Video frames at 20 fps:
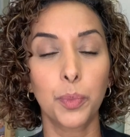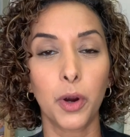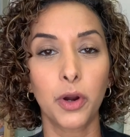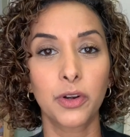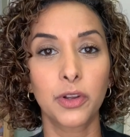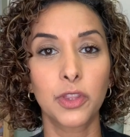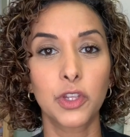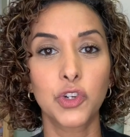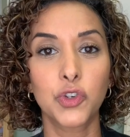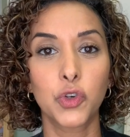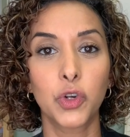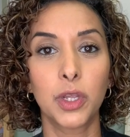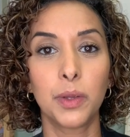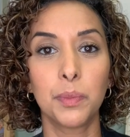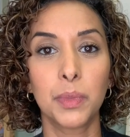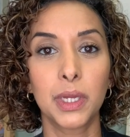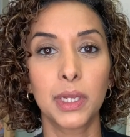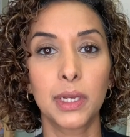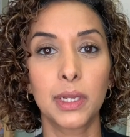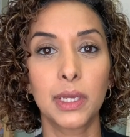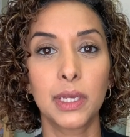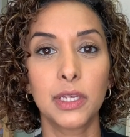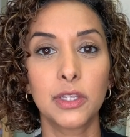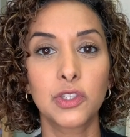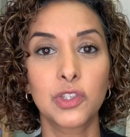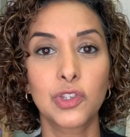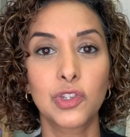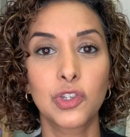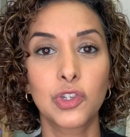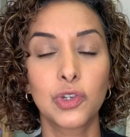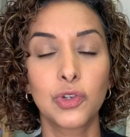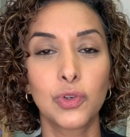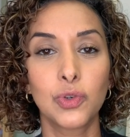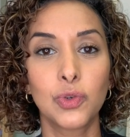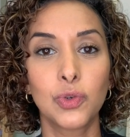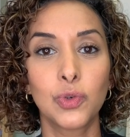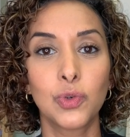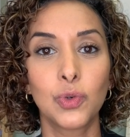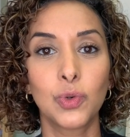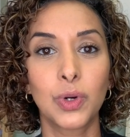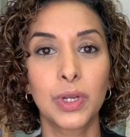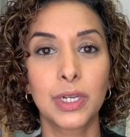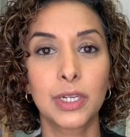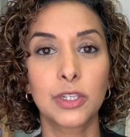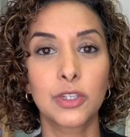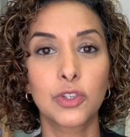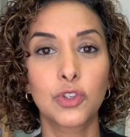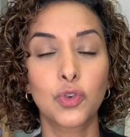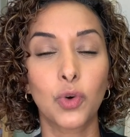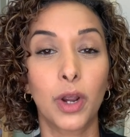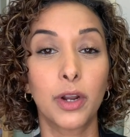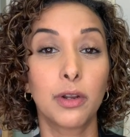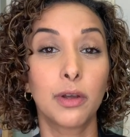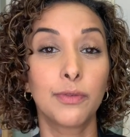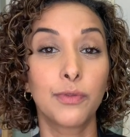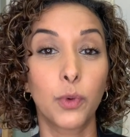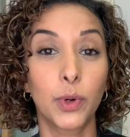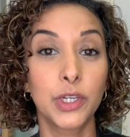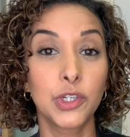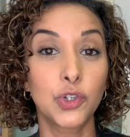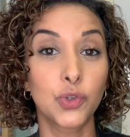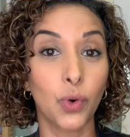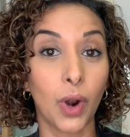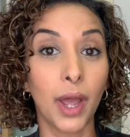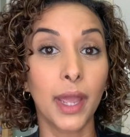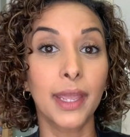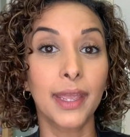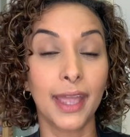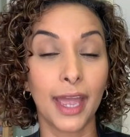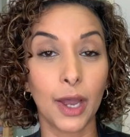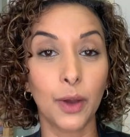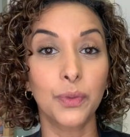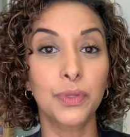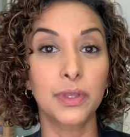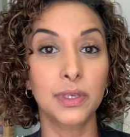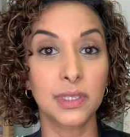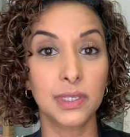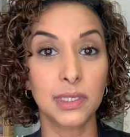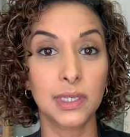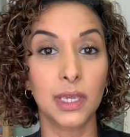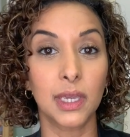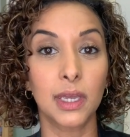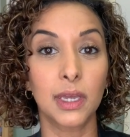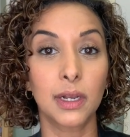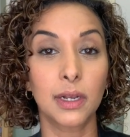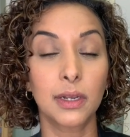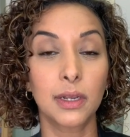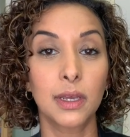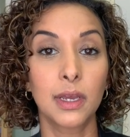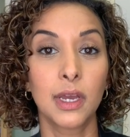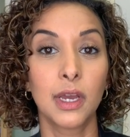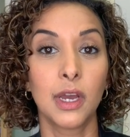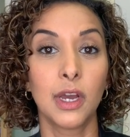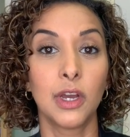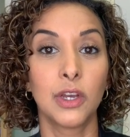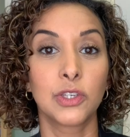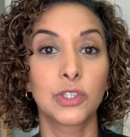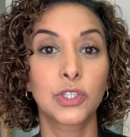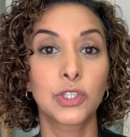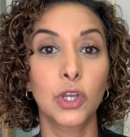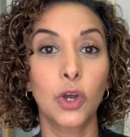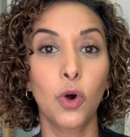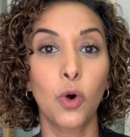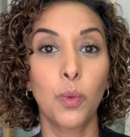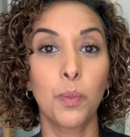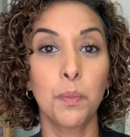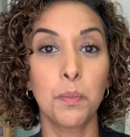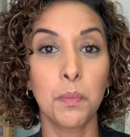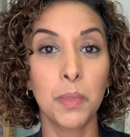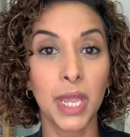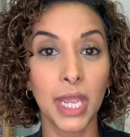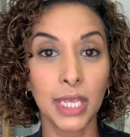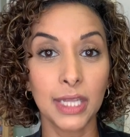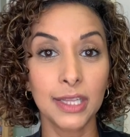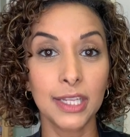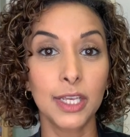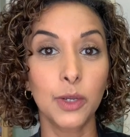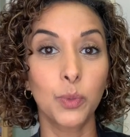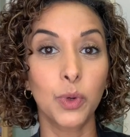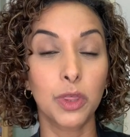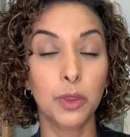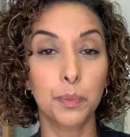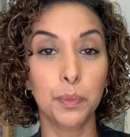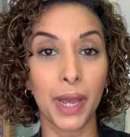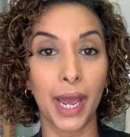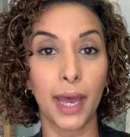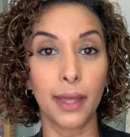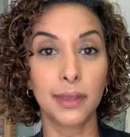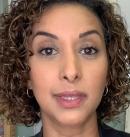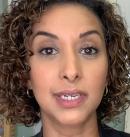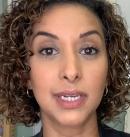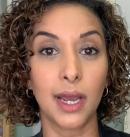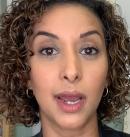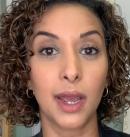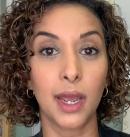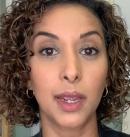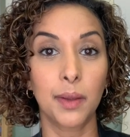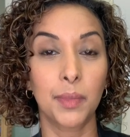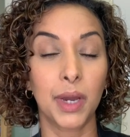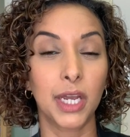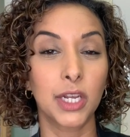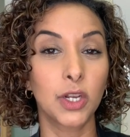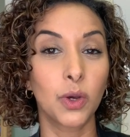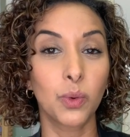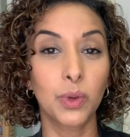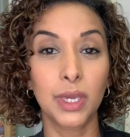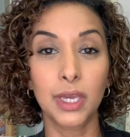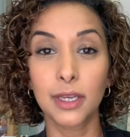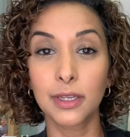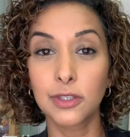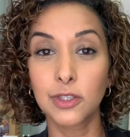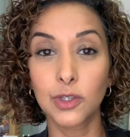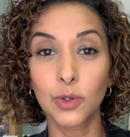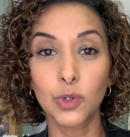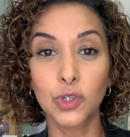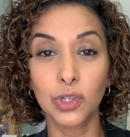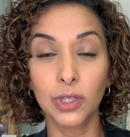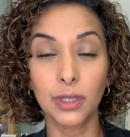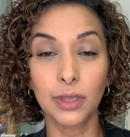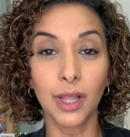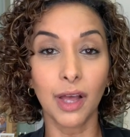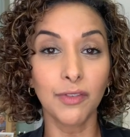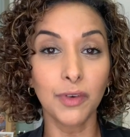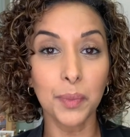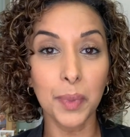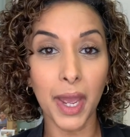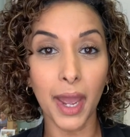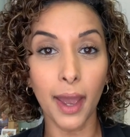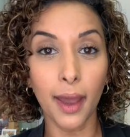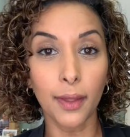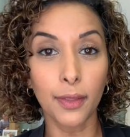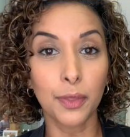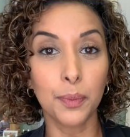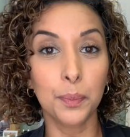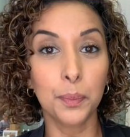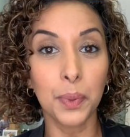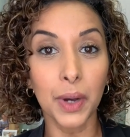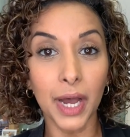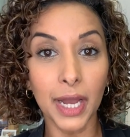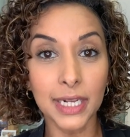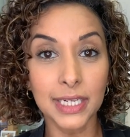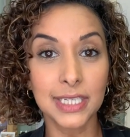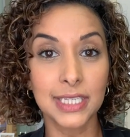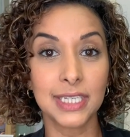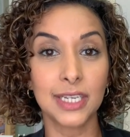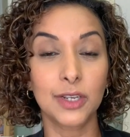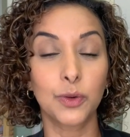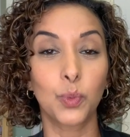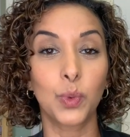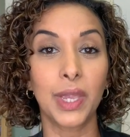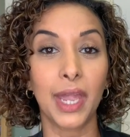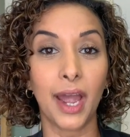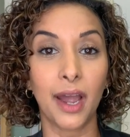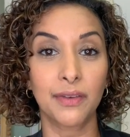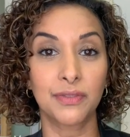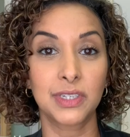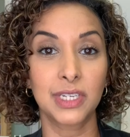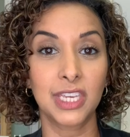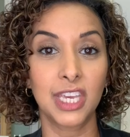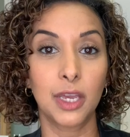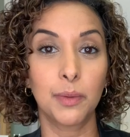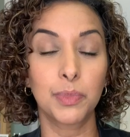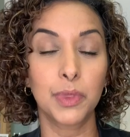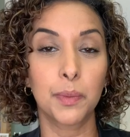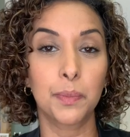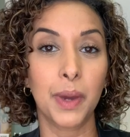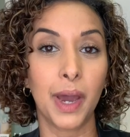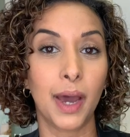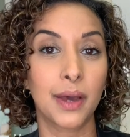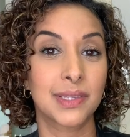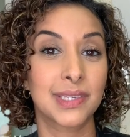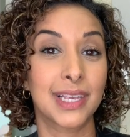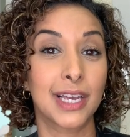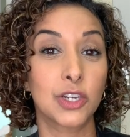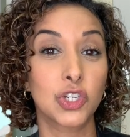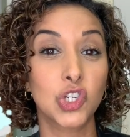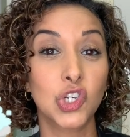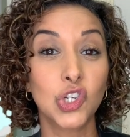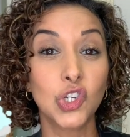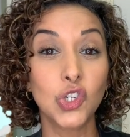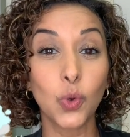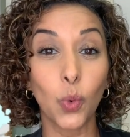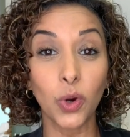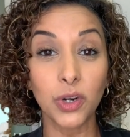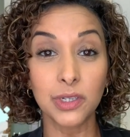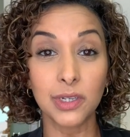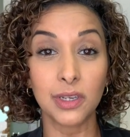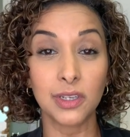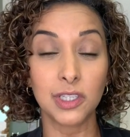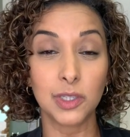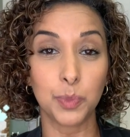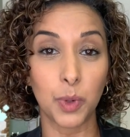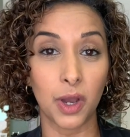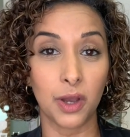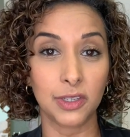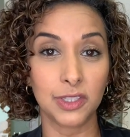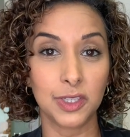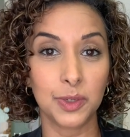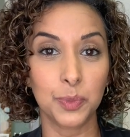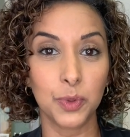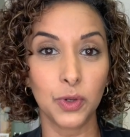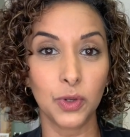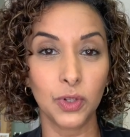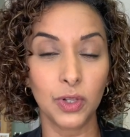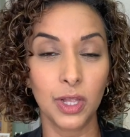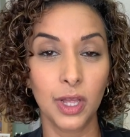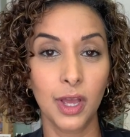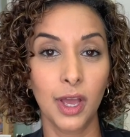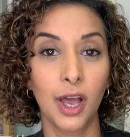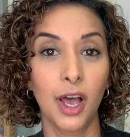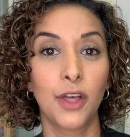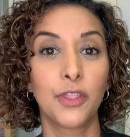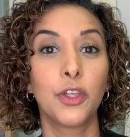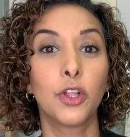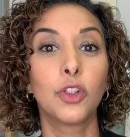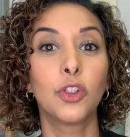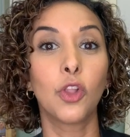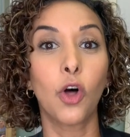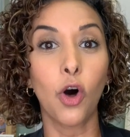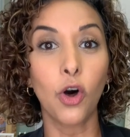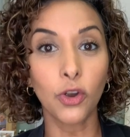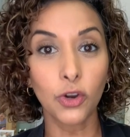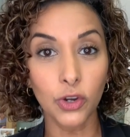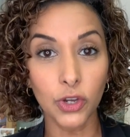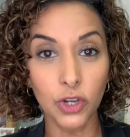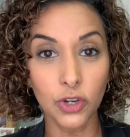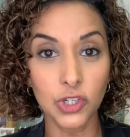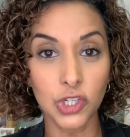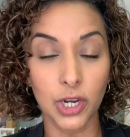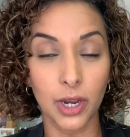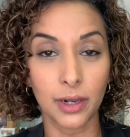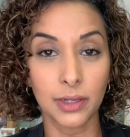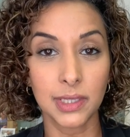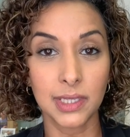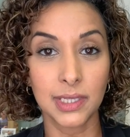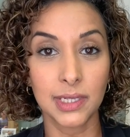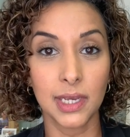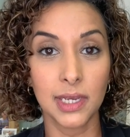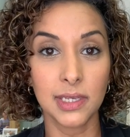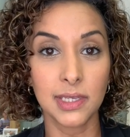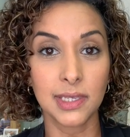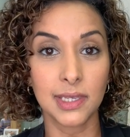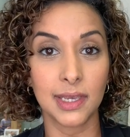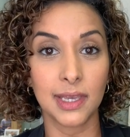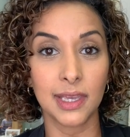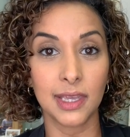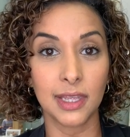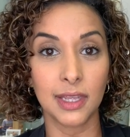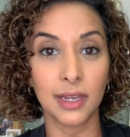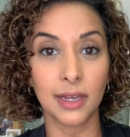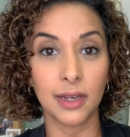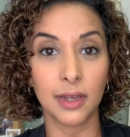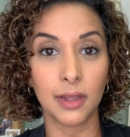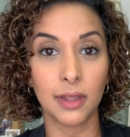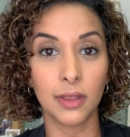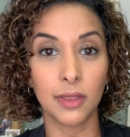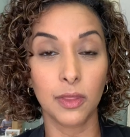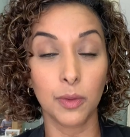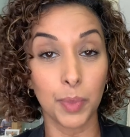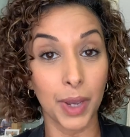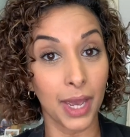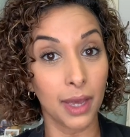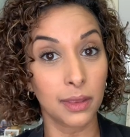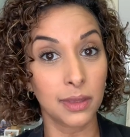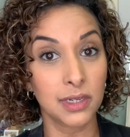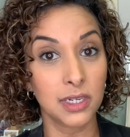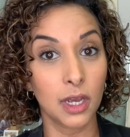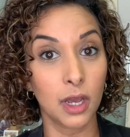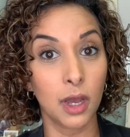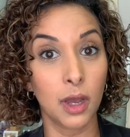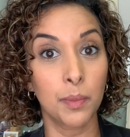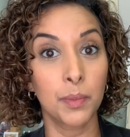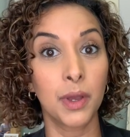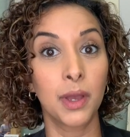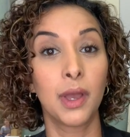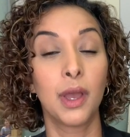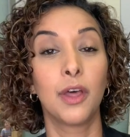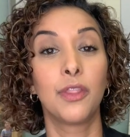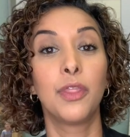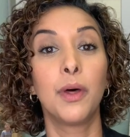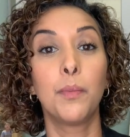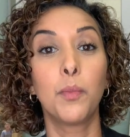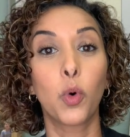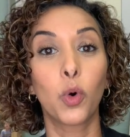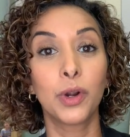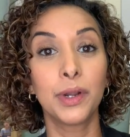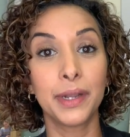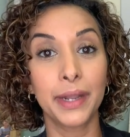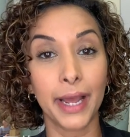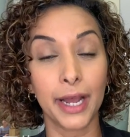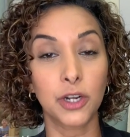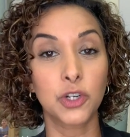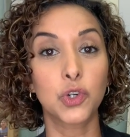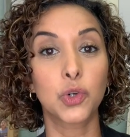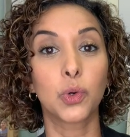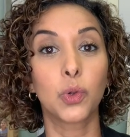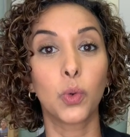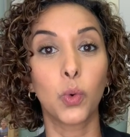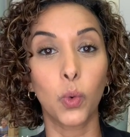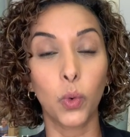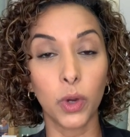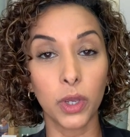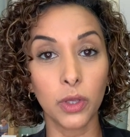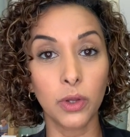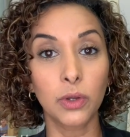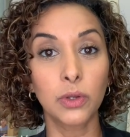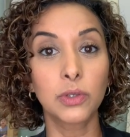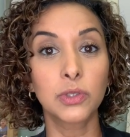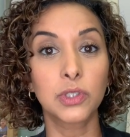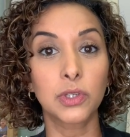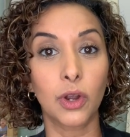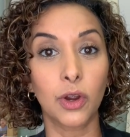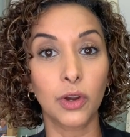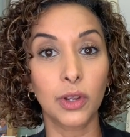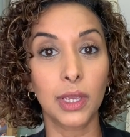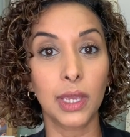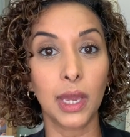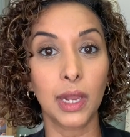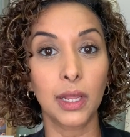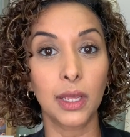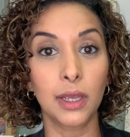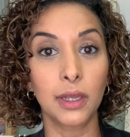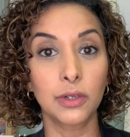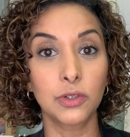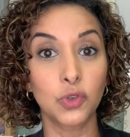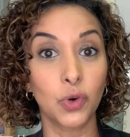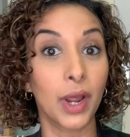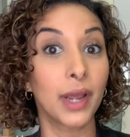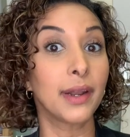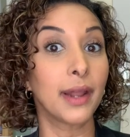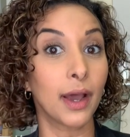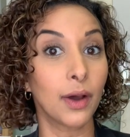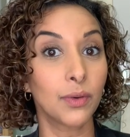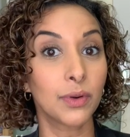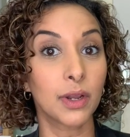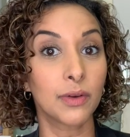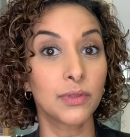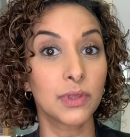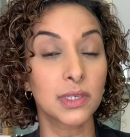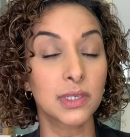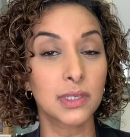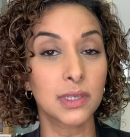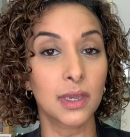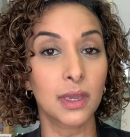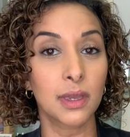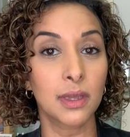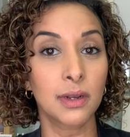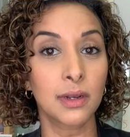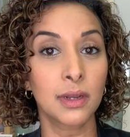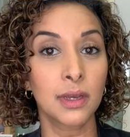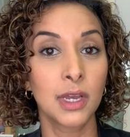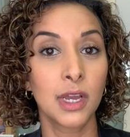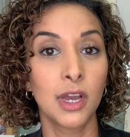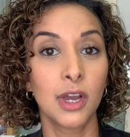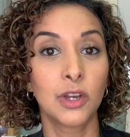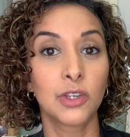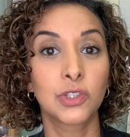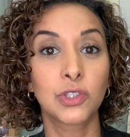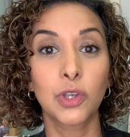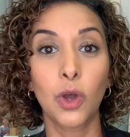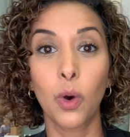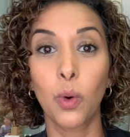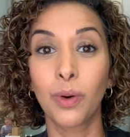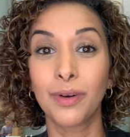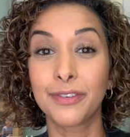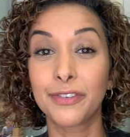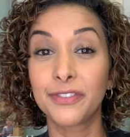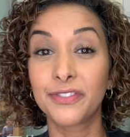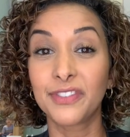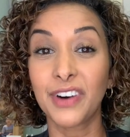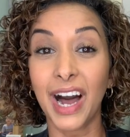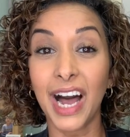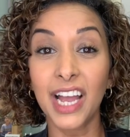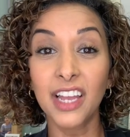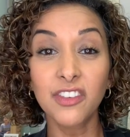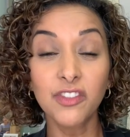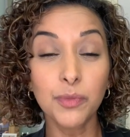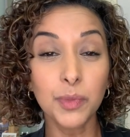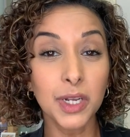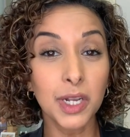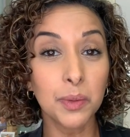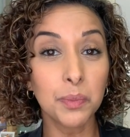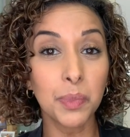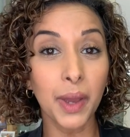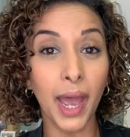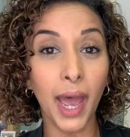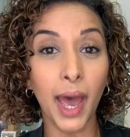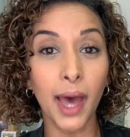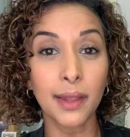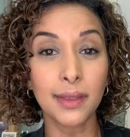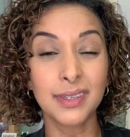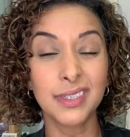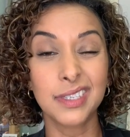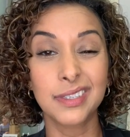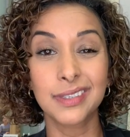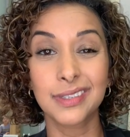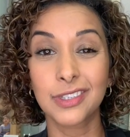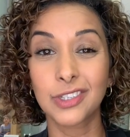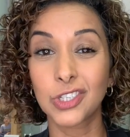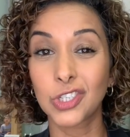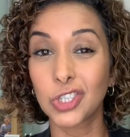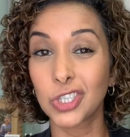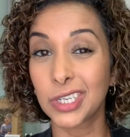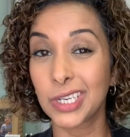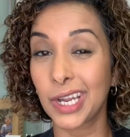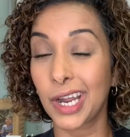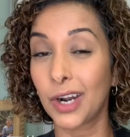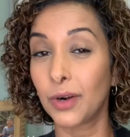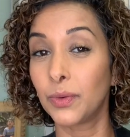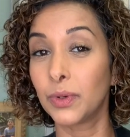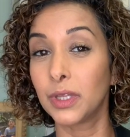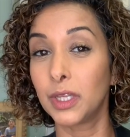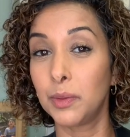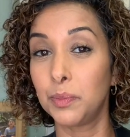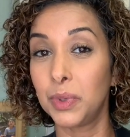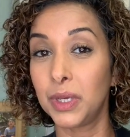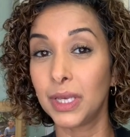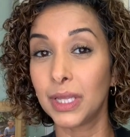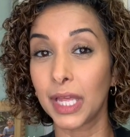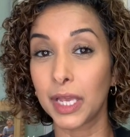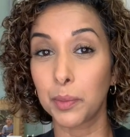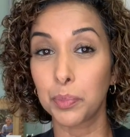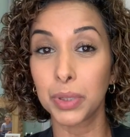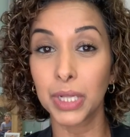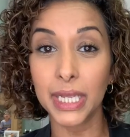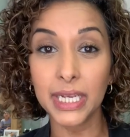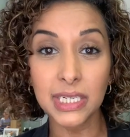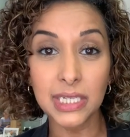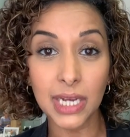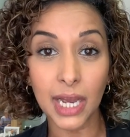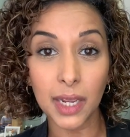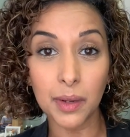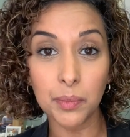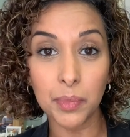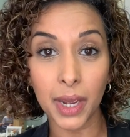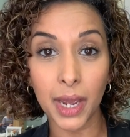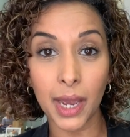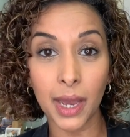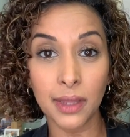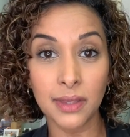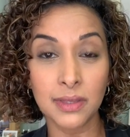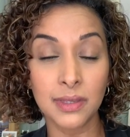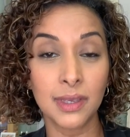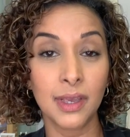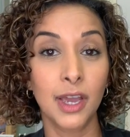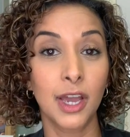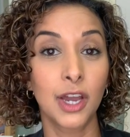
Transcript: part of the treatment is to try to avoid drying out the skin. So mainly with bath time, I know kids usually love a bath, but we have to keep the baths as short as possible. The longer your child stays in the bathtub, the more natural oils are getting dried out of the skin. So 5-minute baths, should not really be like playtime baths.